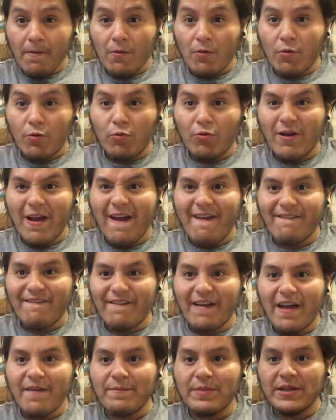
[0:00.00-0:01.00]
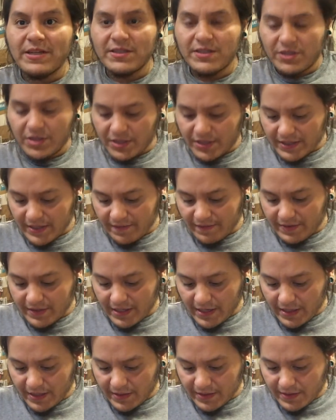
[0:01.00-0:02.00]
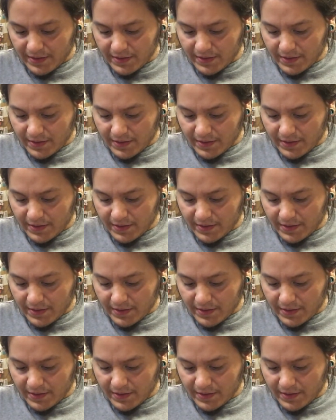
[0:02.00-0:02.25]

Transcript: We're at 5 minutes, 37 seconds.